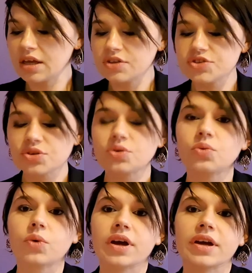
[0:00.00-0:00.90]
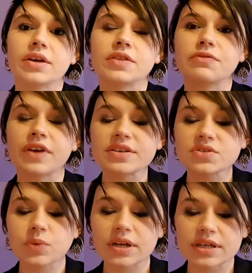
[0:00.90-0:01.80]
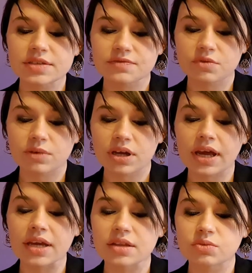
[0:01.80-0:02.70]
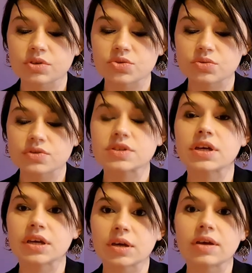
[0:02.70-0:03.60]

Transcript: So uh, the first one is from a client which was uh,